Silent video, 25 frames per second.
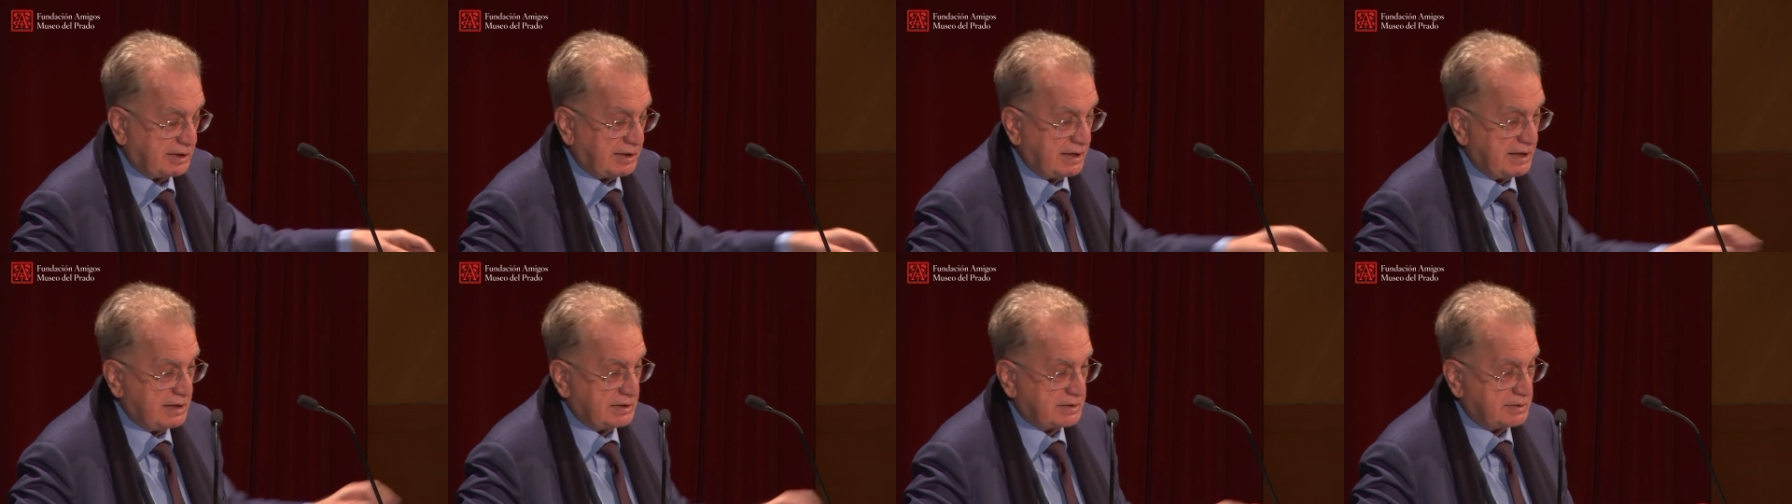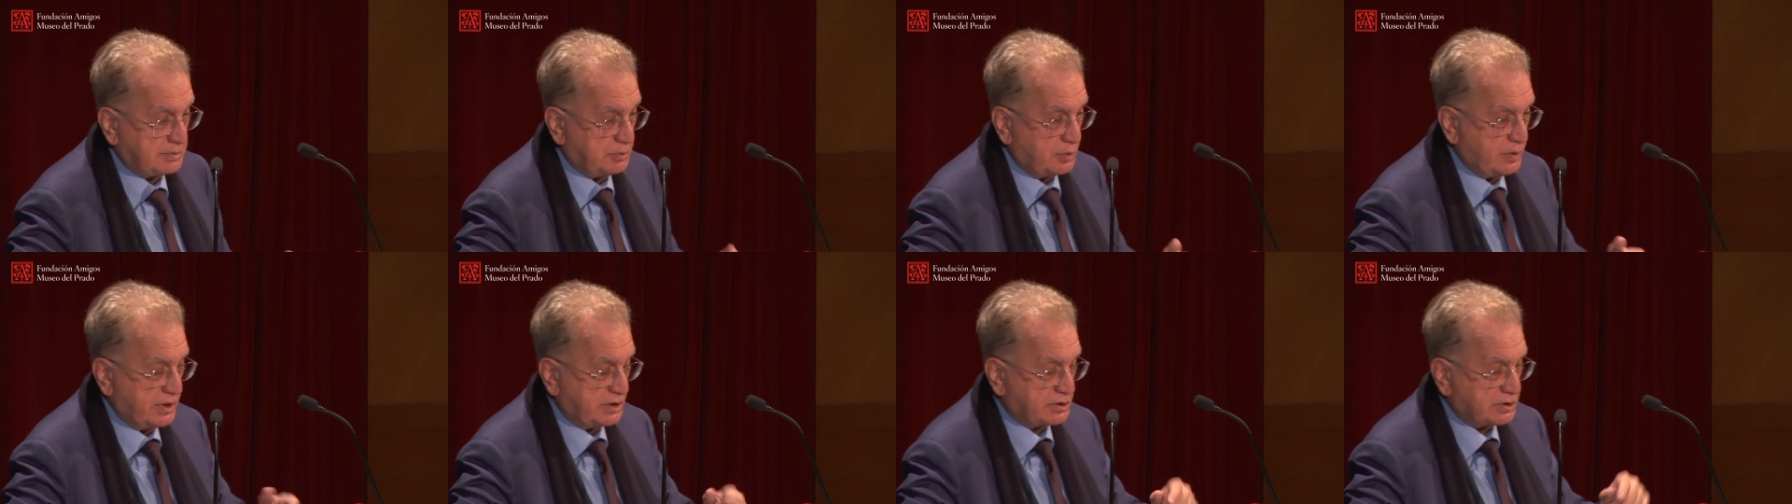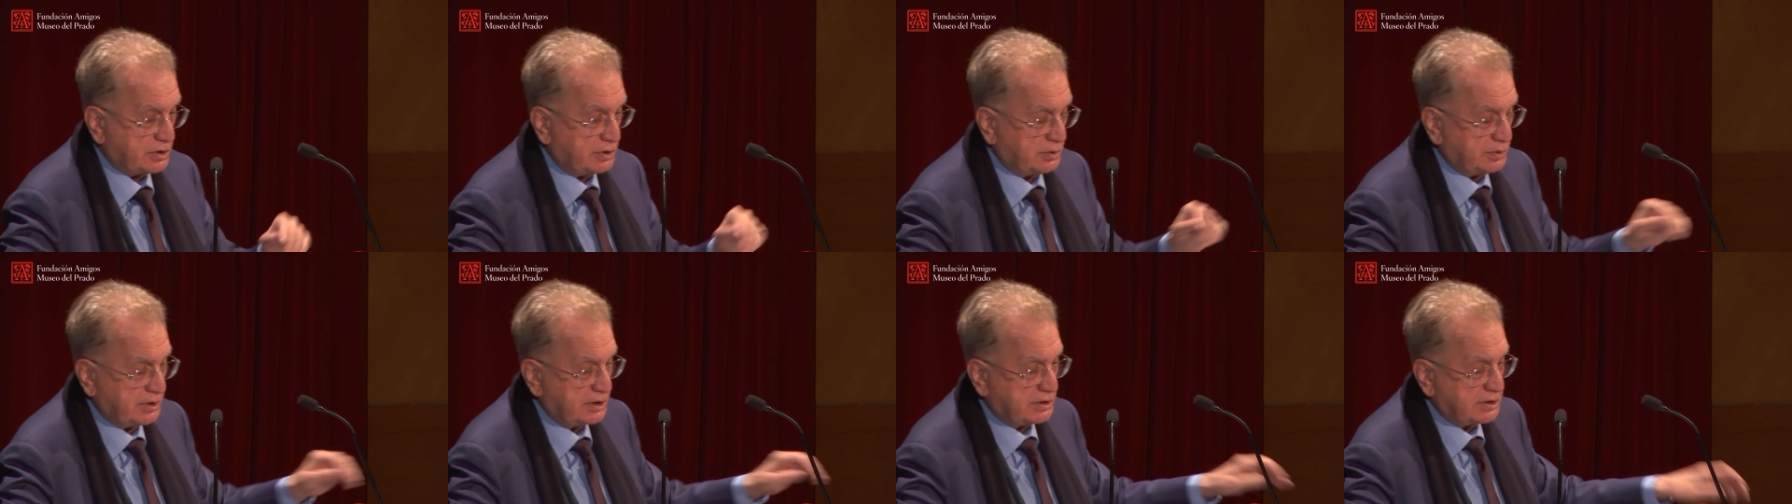And we
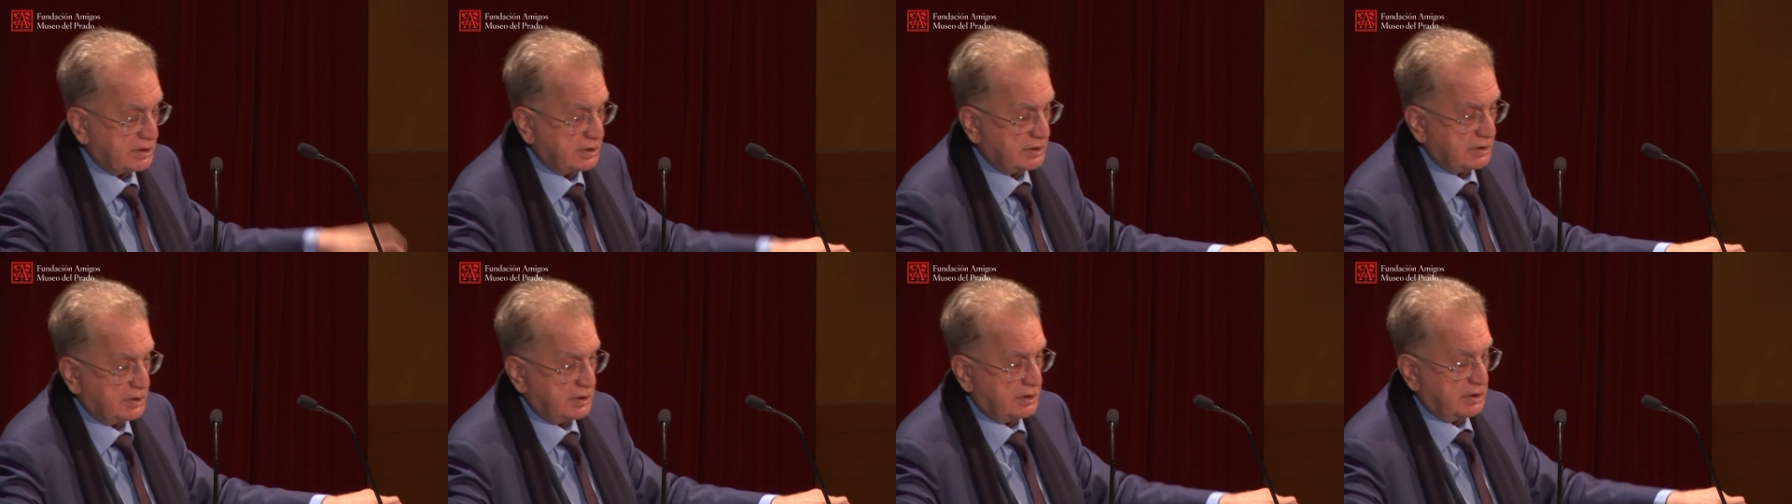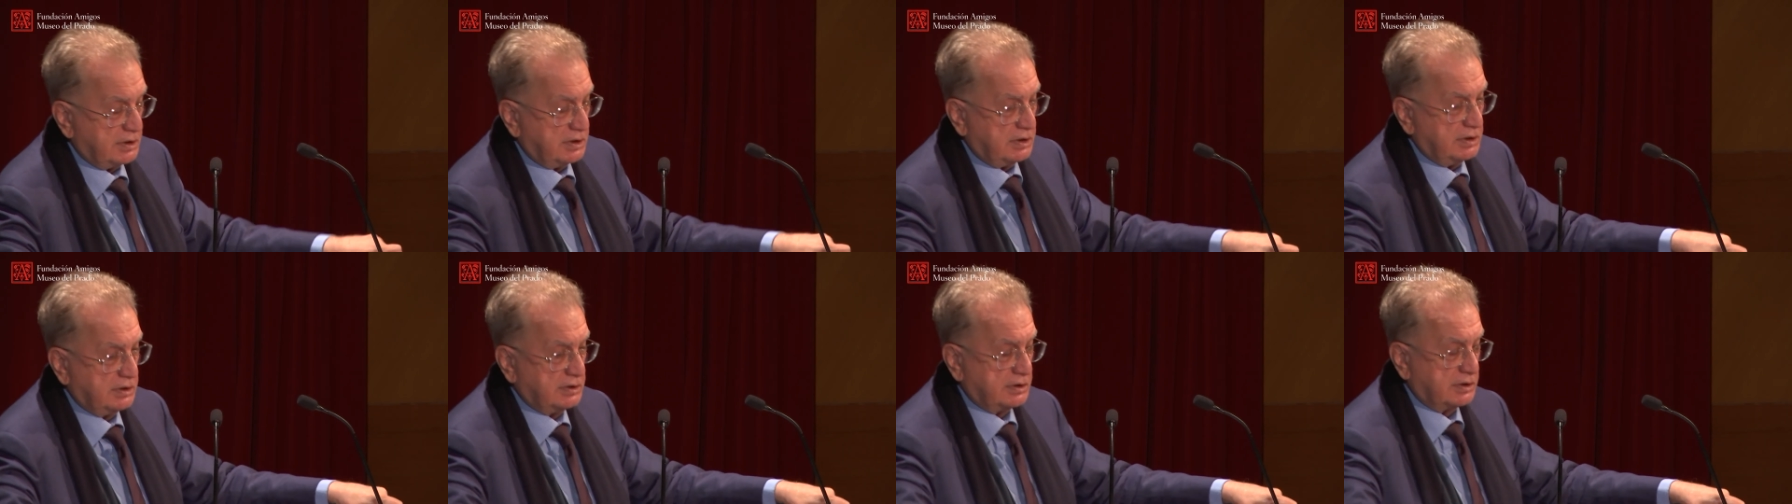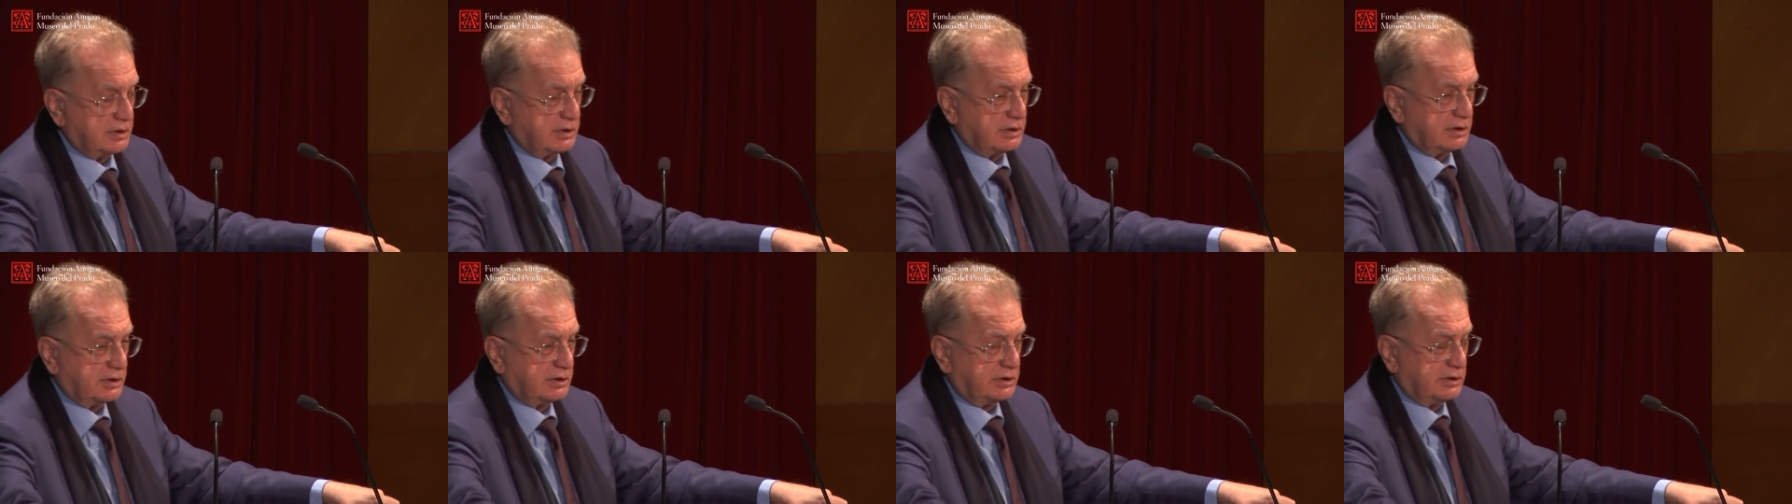showed it in
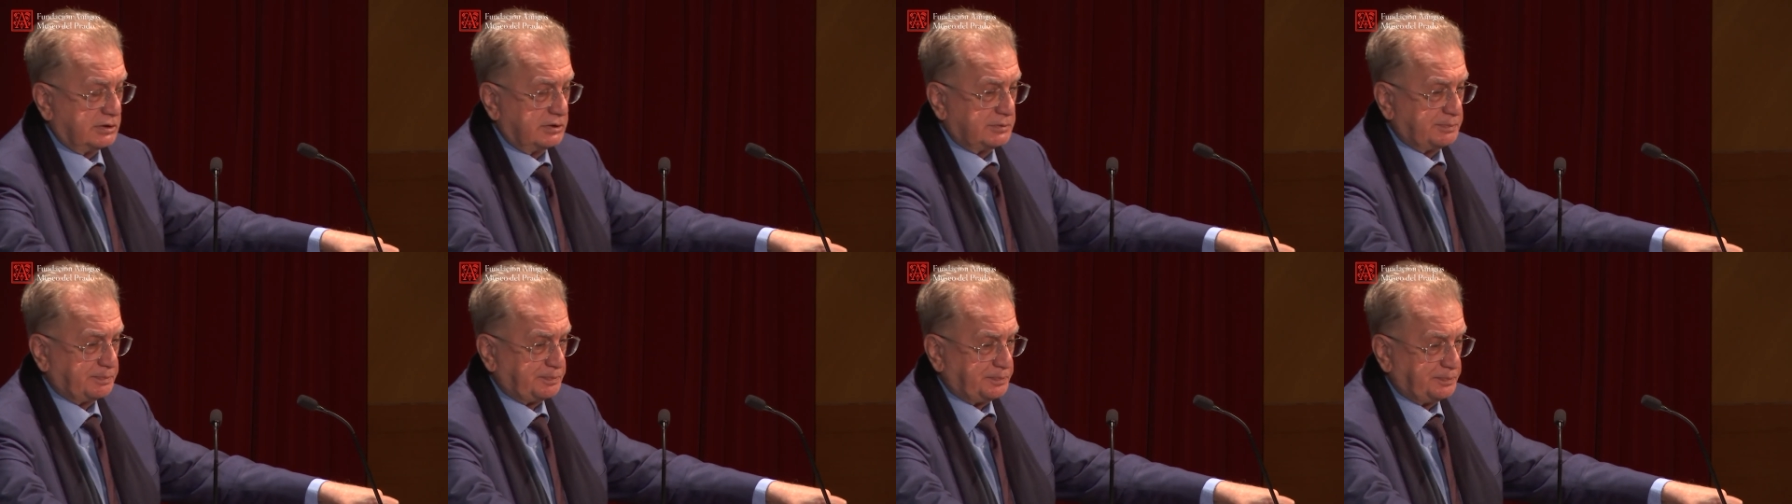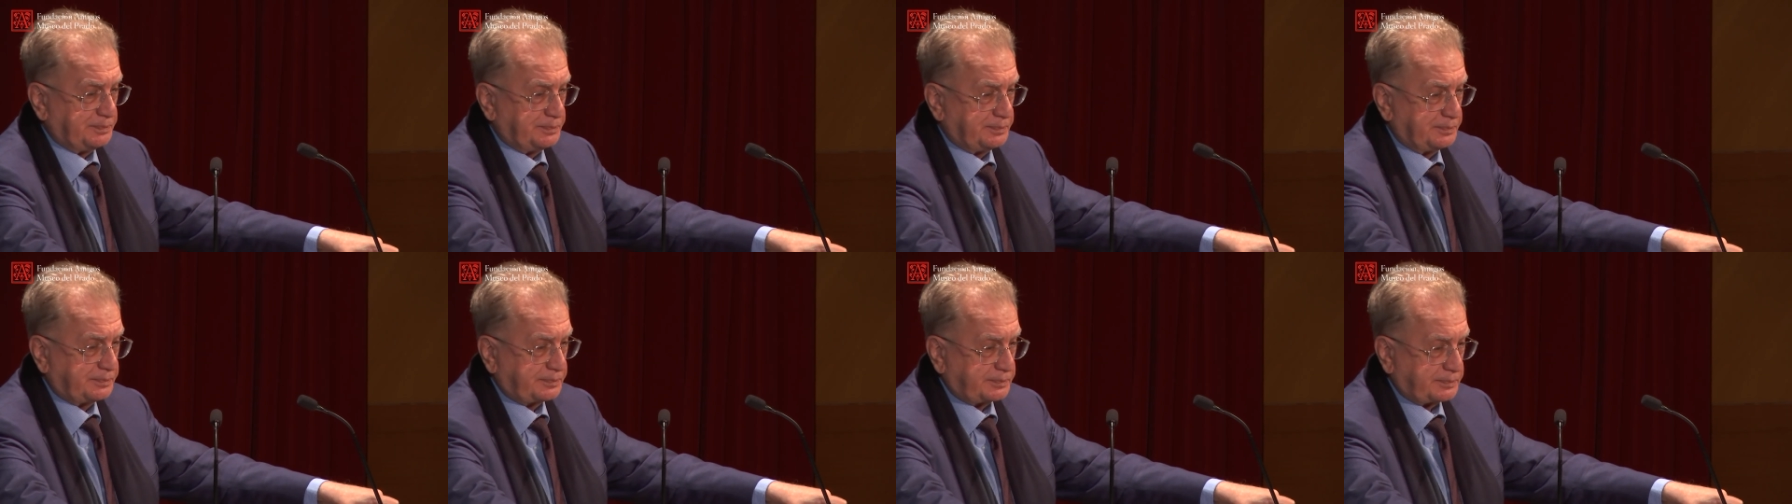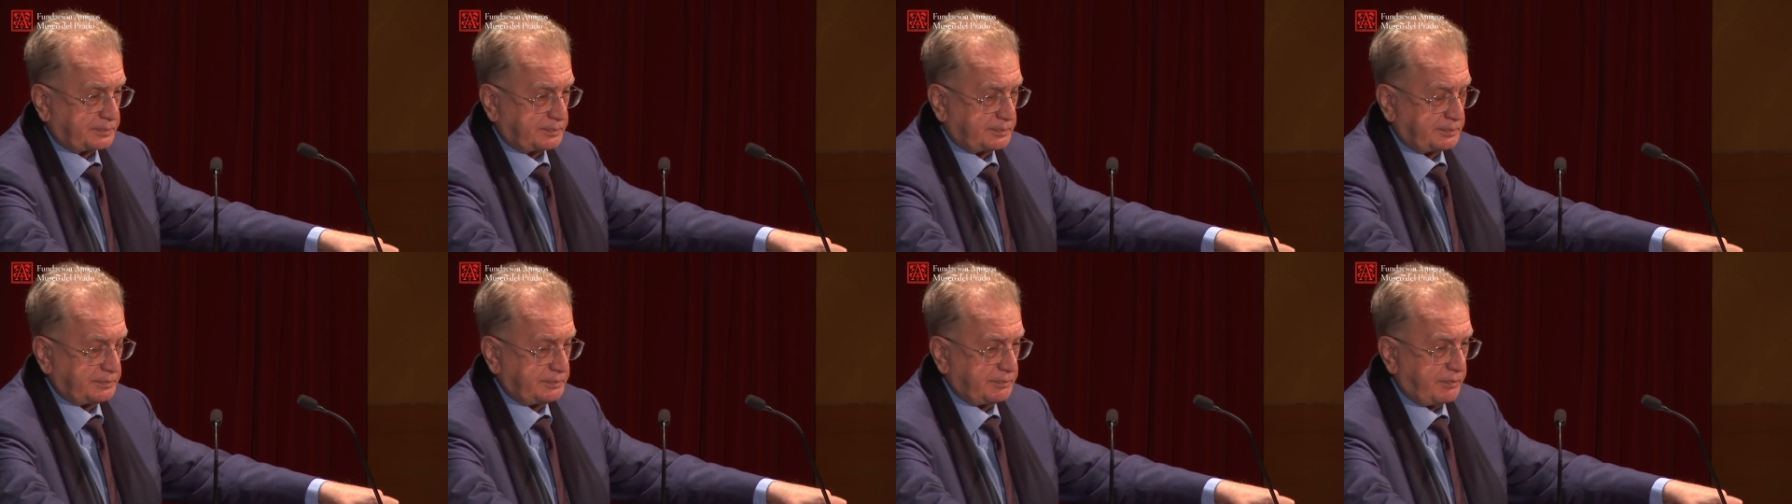
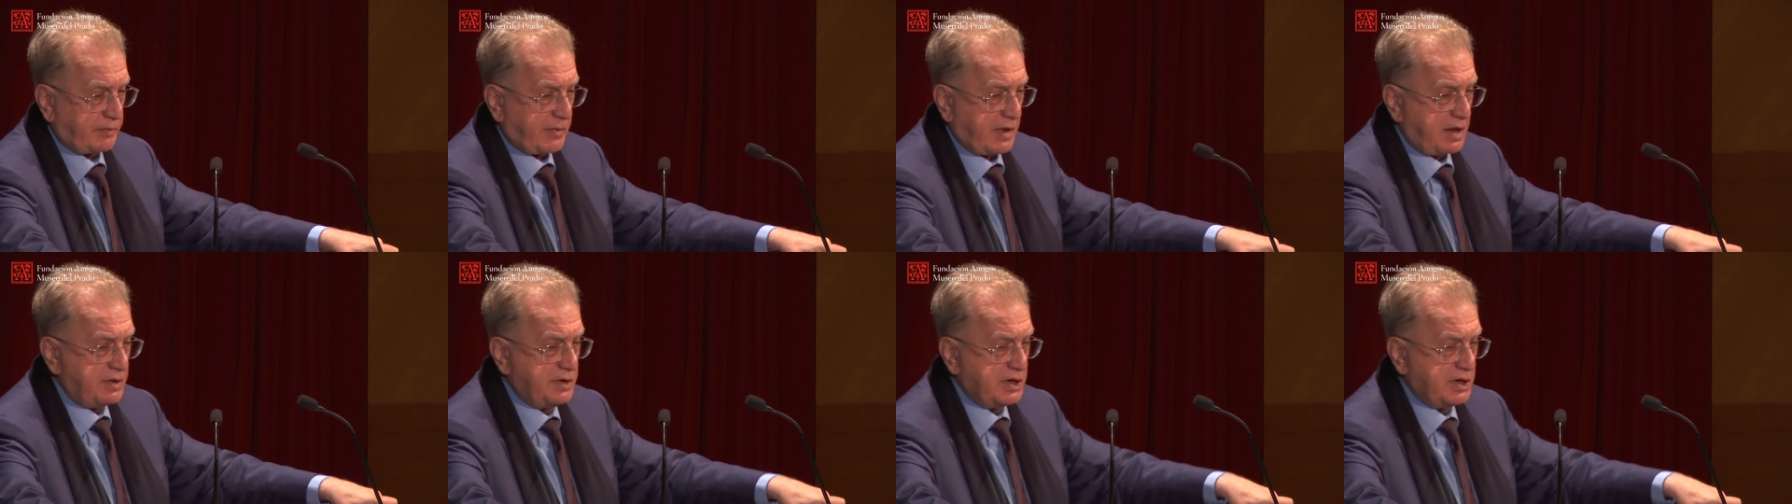uh,